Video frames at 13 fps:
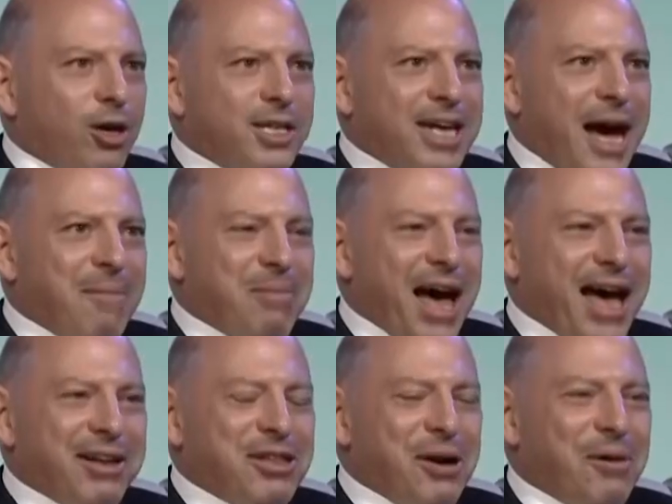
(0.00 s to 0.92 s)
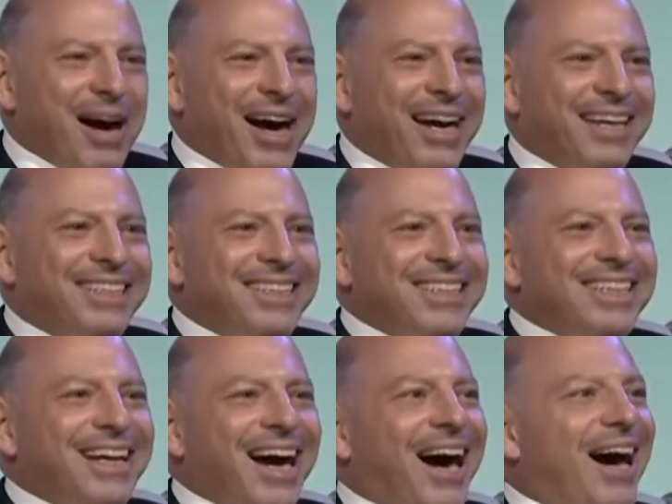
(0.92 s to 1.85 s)
to top that. So,
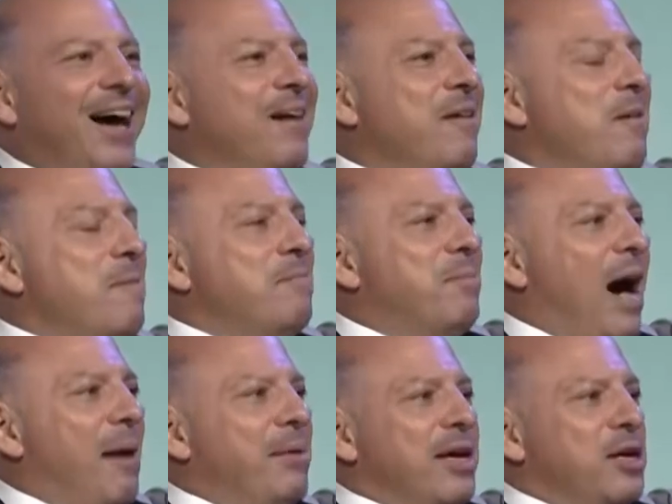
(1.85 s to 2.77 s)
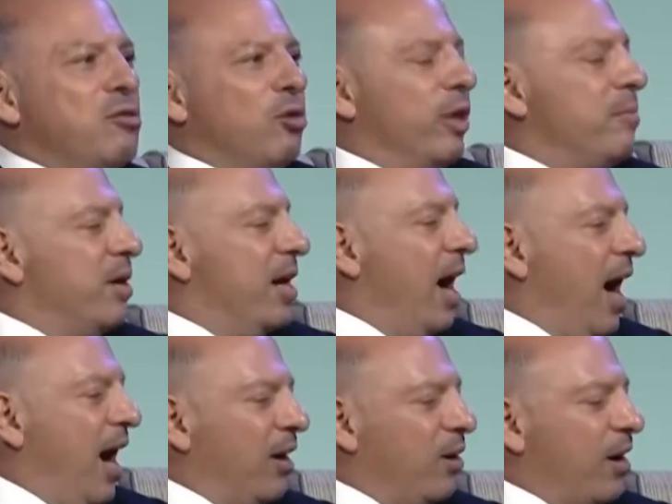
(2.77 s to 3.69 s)
Bobby, it's really been an
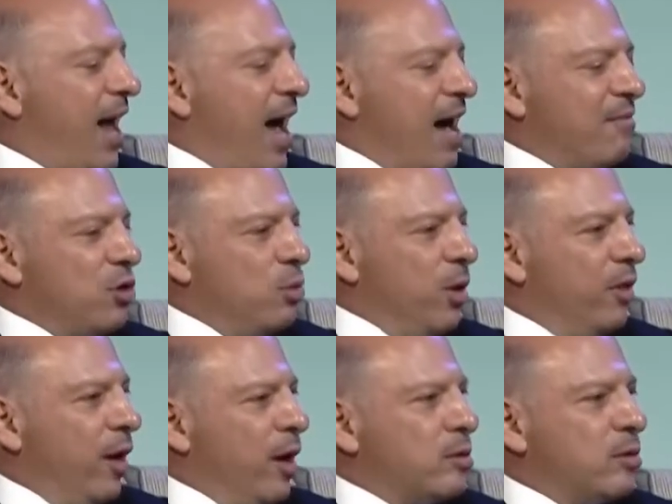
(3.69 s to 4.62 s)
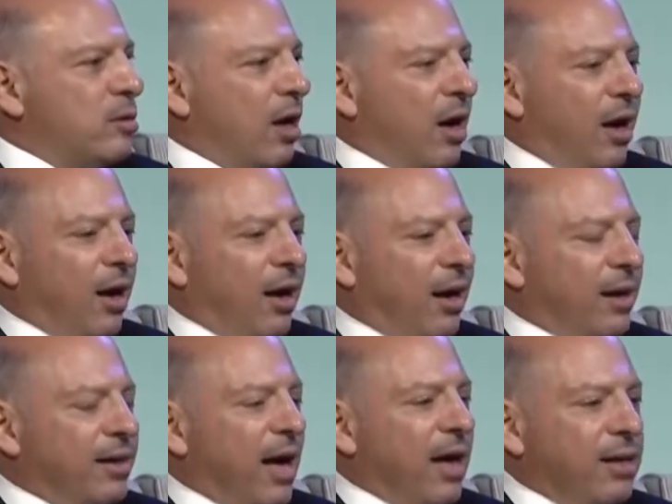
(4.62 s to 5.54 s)
honor to have you with us.
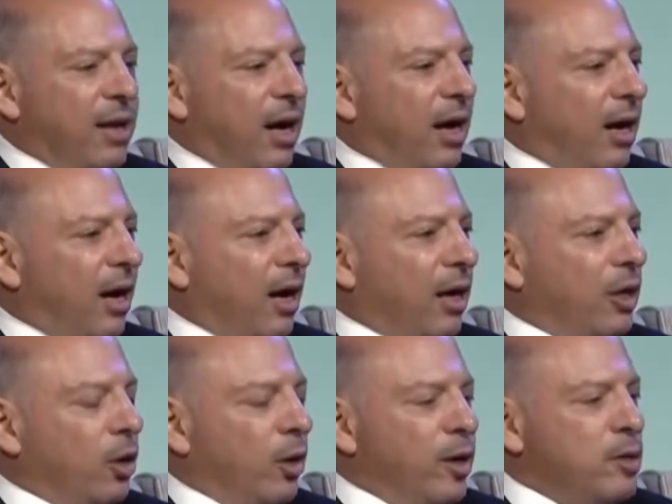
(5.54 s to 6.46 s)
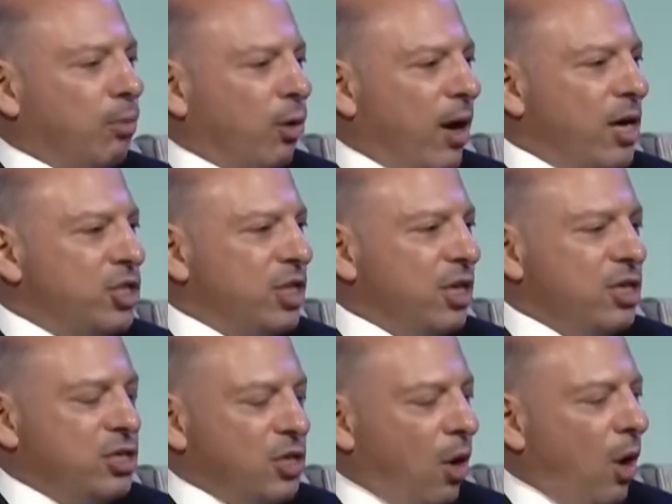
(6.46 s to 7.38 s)
Again, you're an
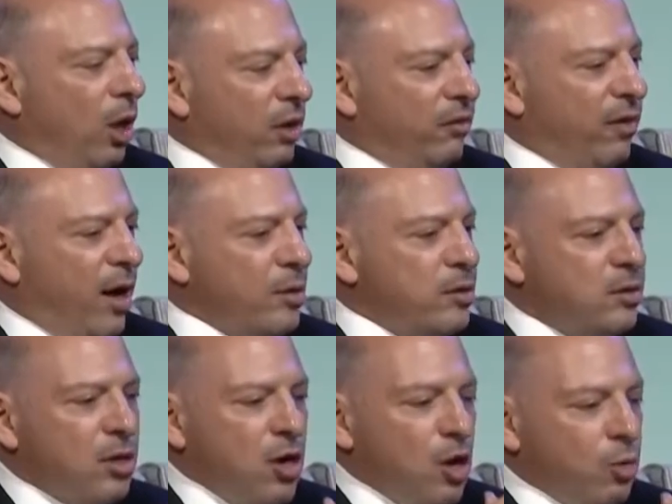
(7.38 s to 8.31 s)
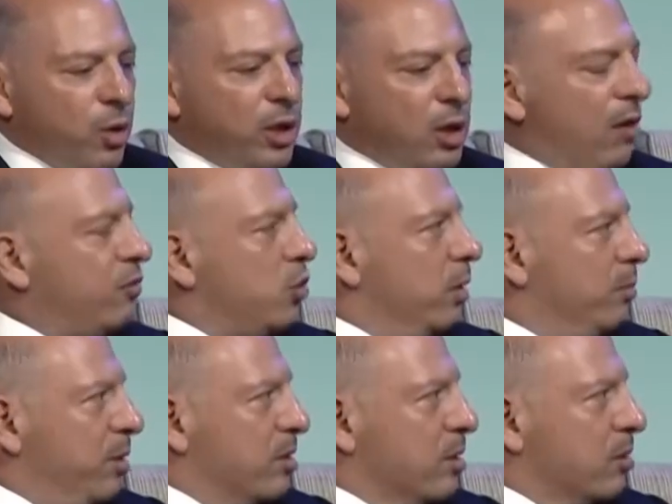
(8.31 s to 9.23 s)
inspiration to all of us. We love doing
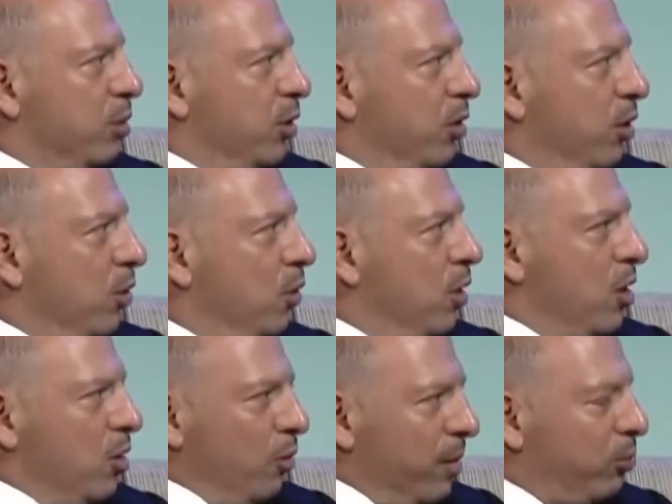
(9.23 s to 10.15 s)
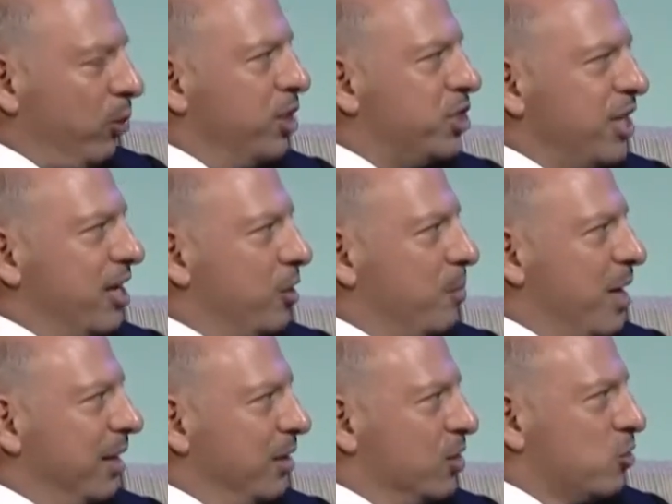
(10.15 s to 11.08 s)
business with you. We appreciate your
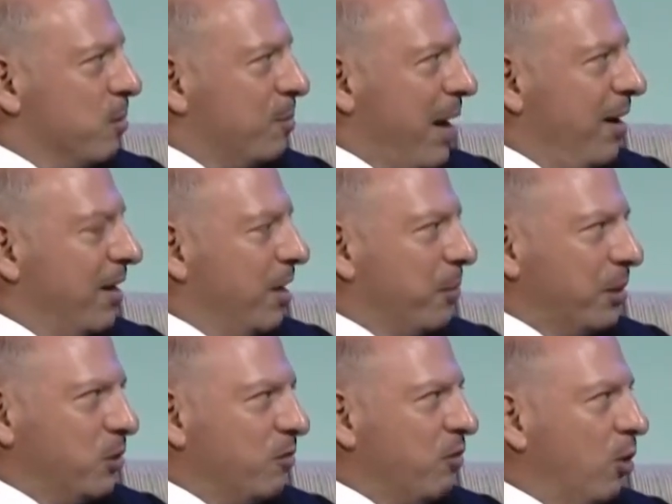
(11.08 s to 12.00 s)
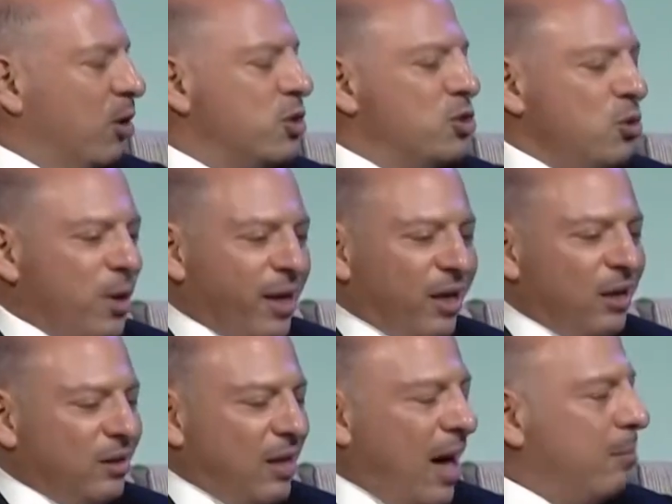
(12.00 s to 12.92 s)
making the trip out here, and we look forward to doing a
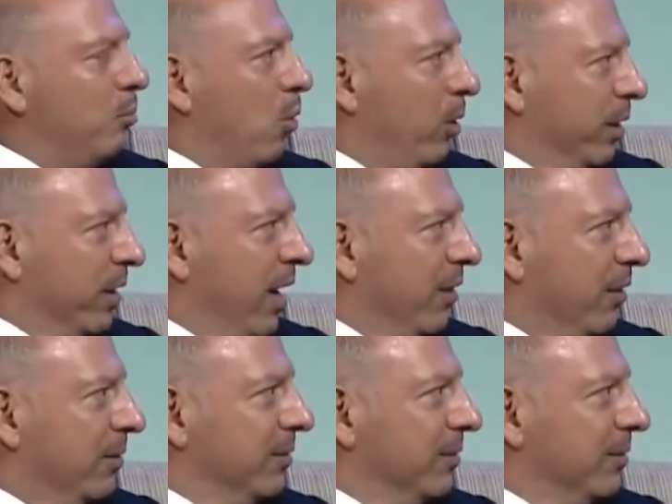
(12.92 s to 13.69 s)
lot more together.